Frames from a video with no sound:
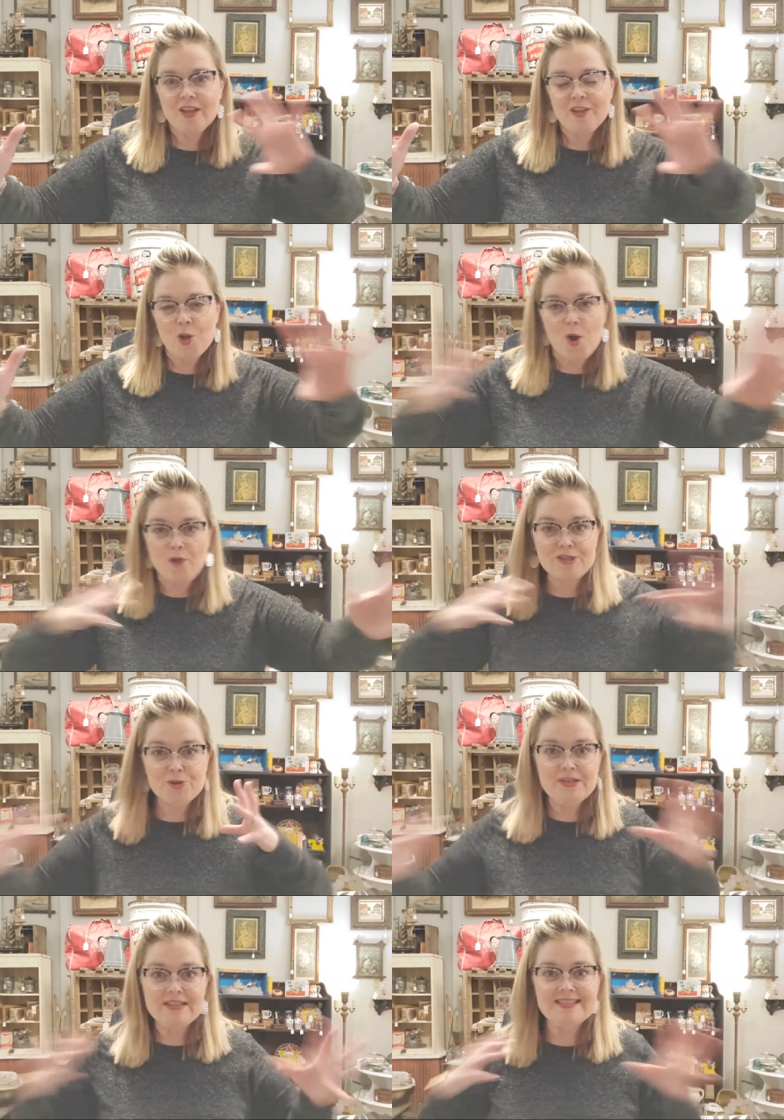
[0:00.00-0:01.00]
you know on the
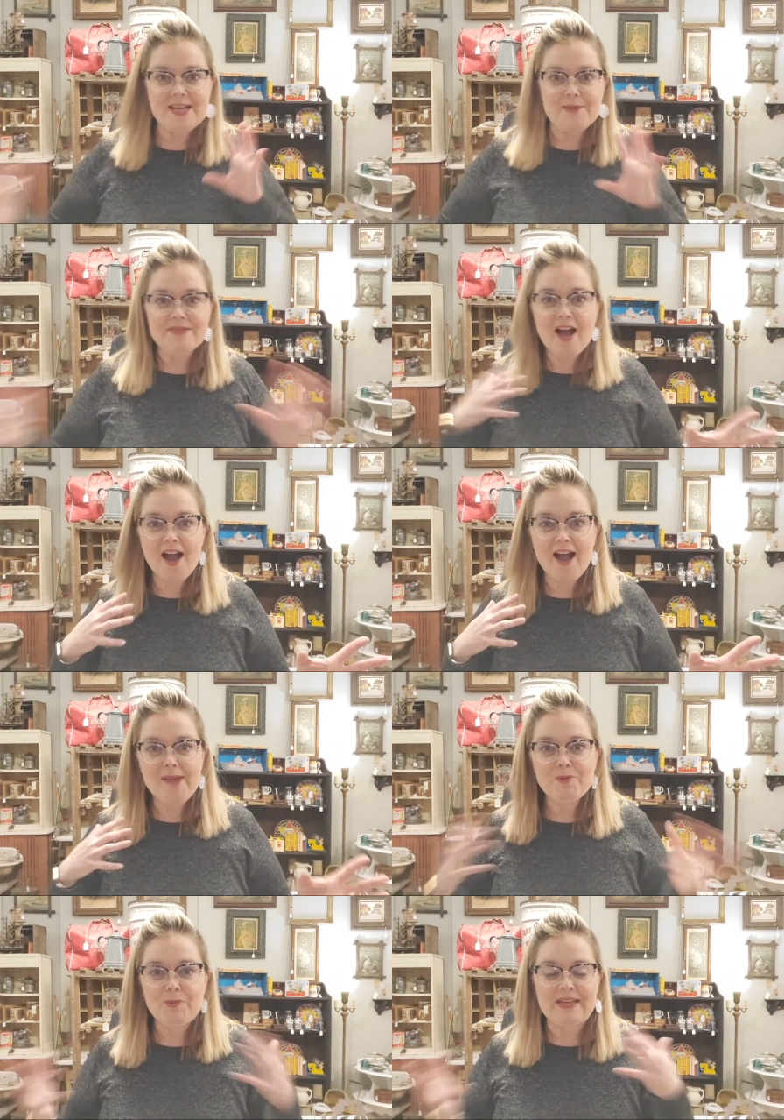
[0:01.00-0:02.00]
screen at the same
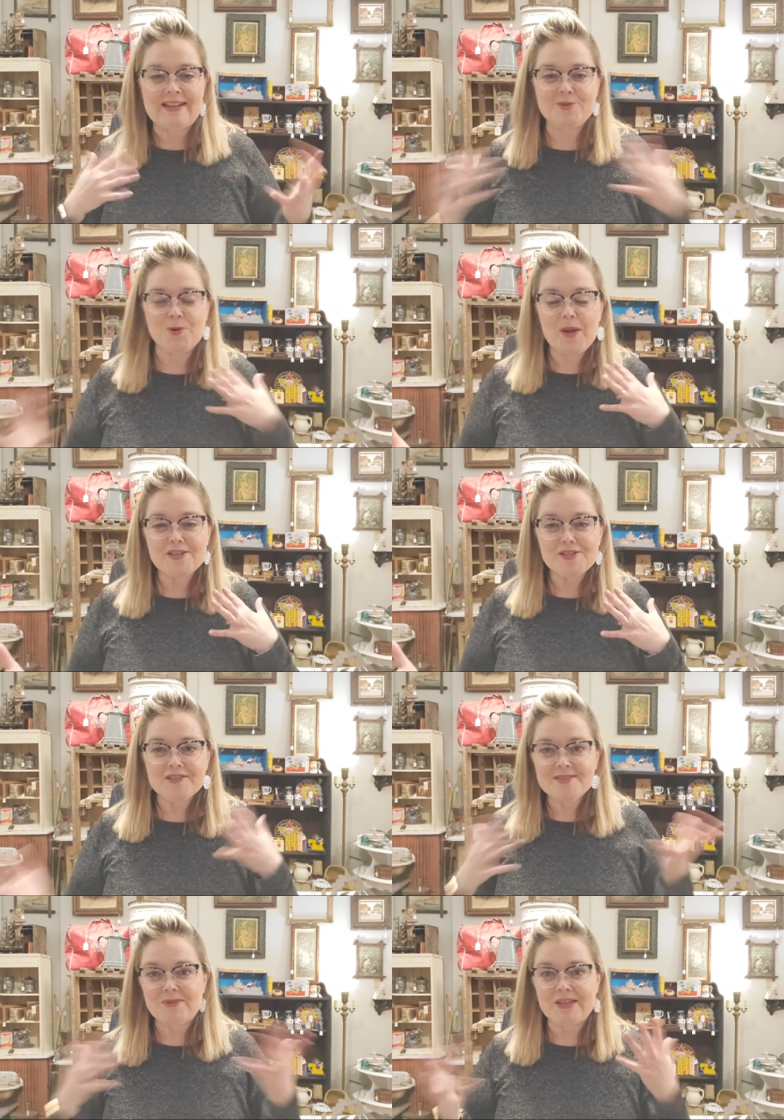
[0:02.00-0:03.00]
time and we can answer
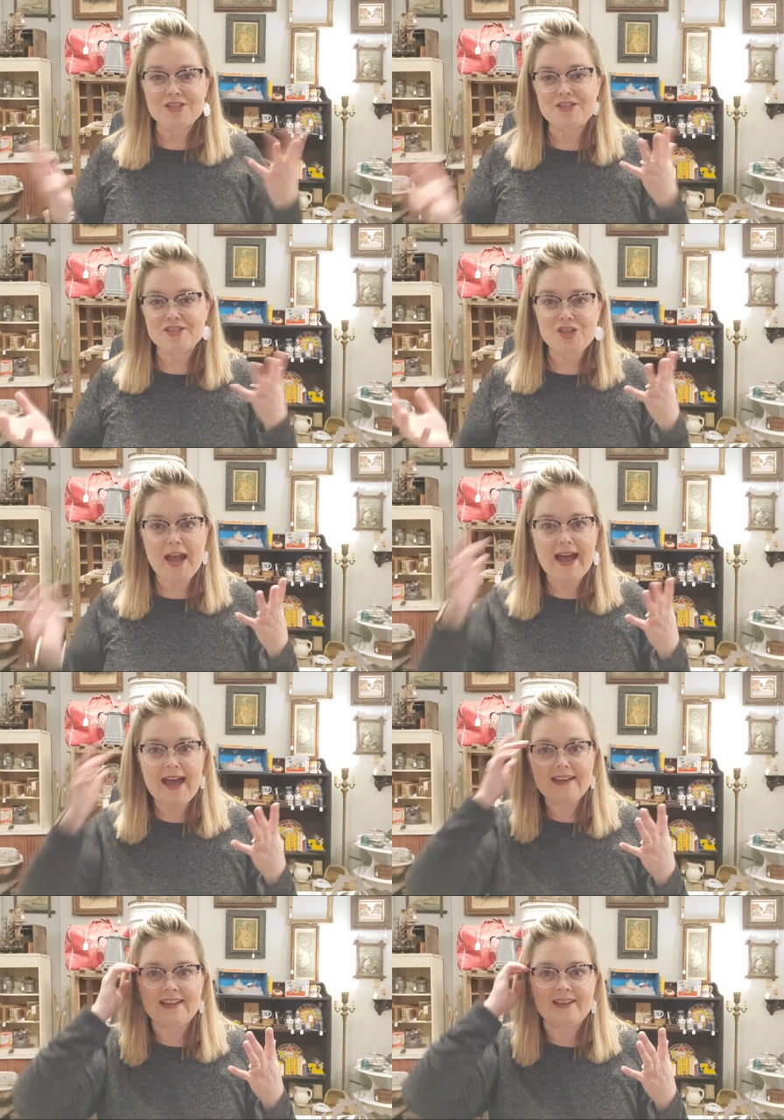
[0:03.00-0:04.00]
questions and we can just
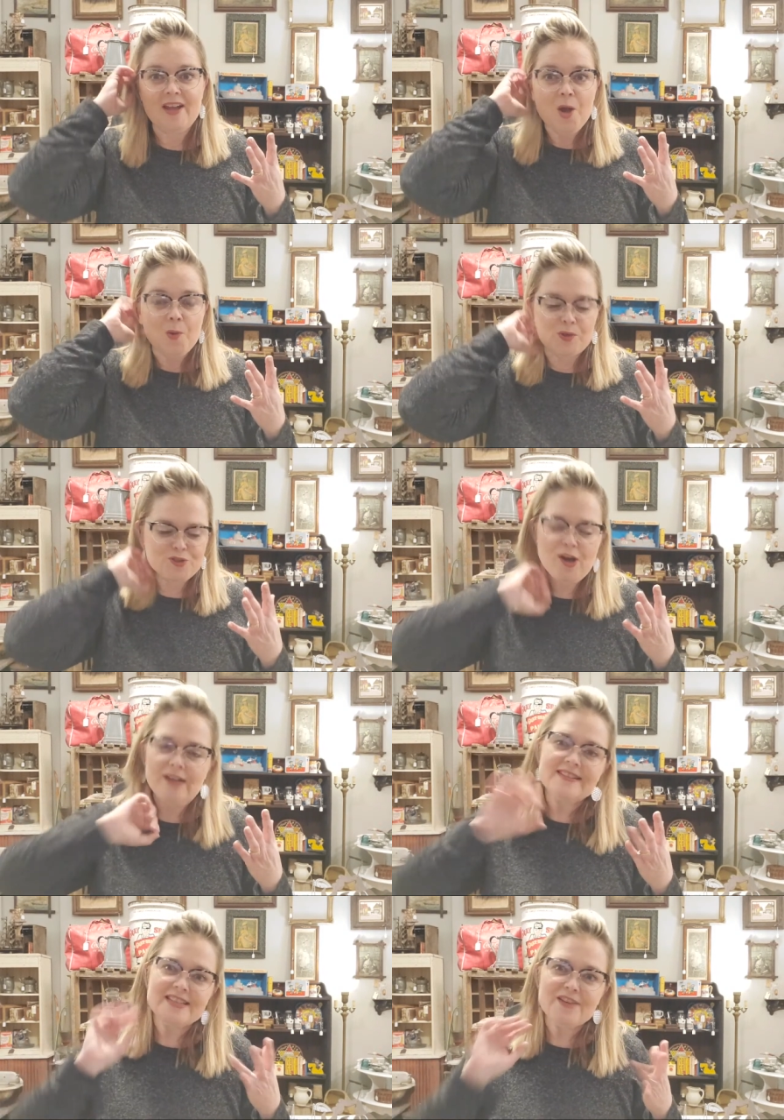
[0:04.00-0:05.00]
chat and we're
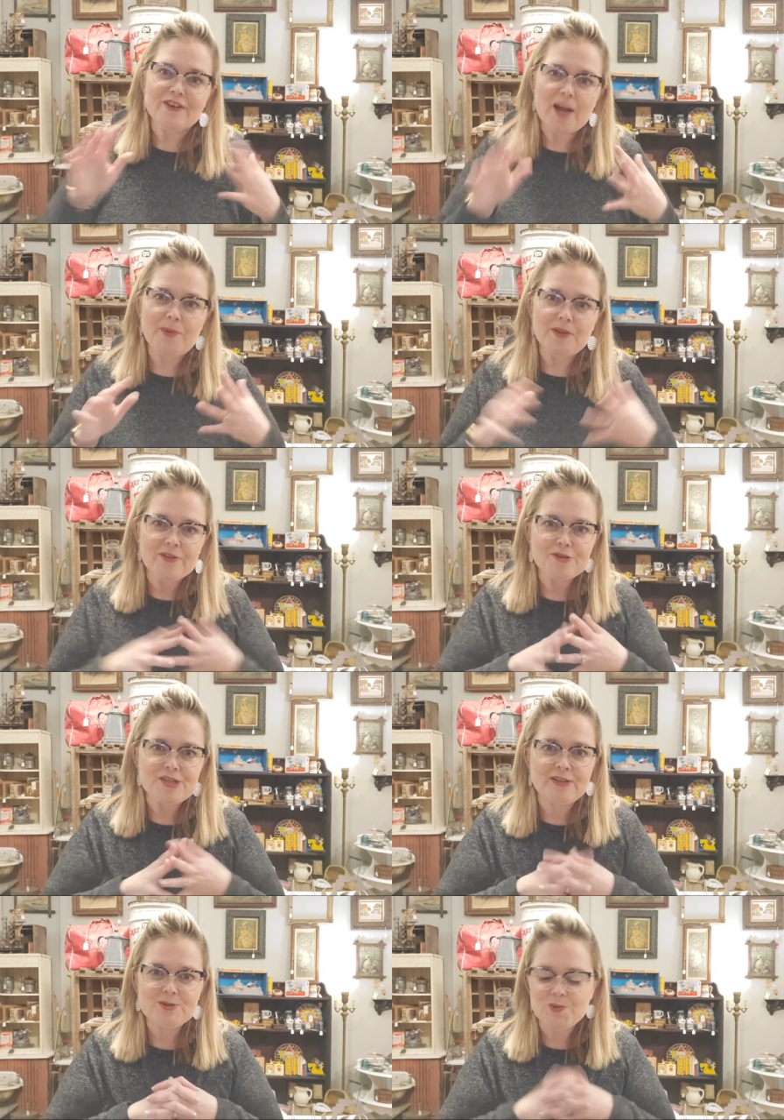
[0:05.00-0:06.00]
trying to see if a couple other
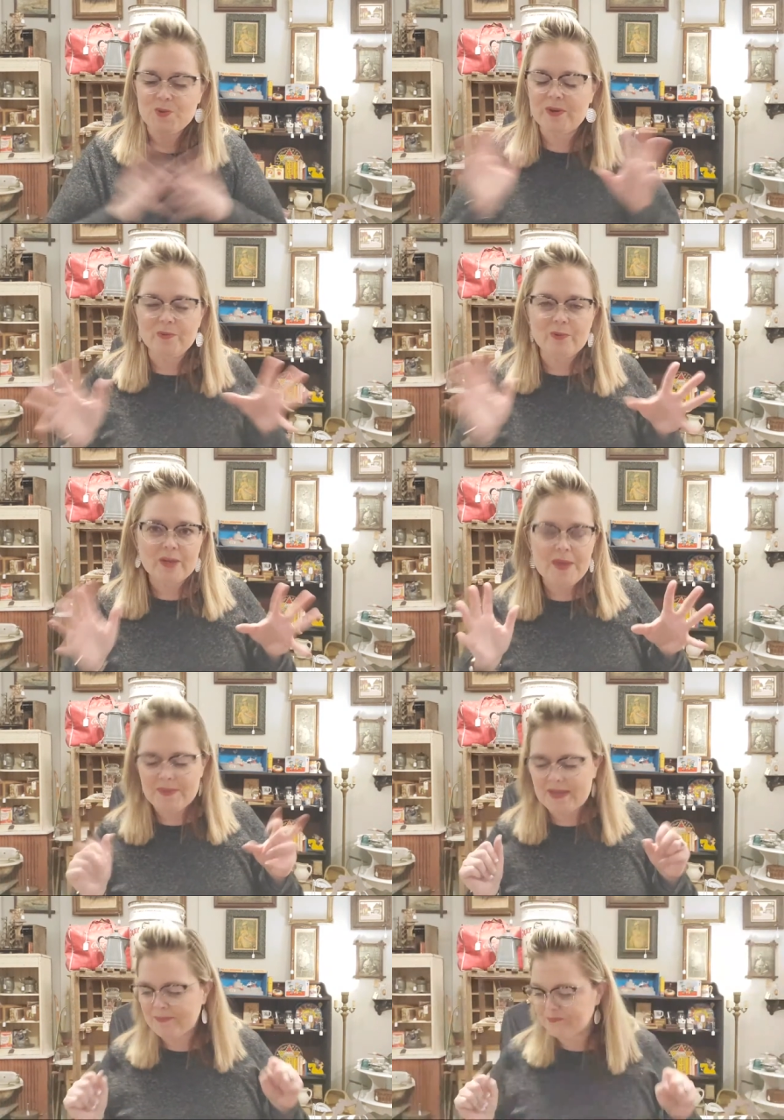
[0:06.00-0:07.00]
channels would want to
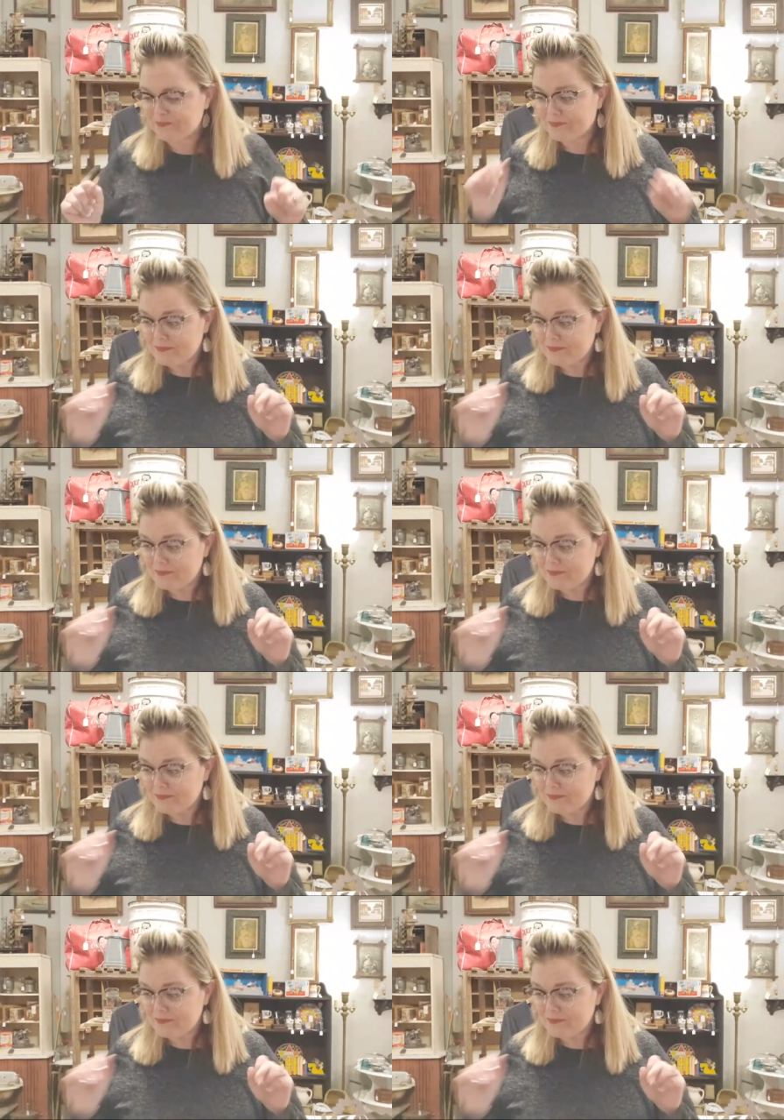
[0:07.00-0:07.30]
maybe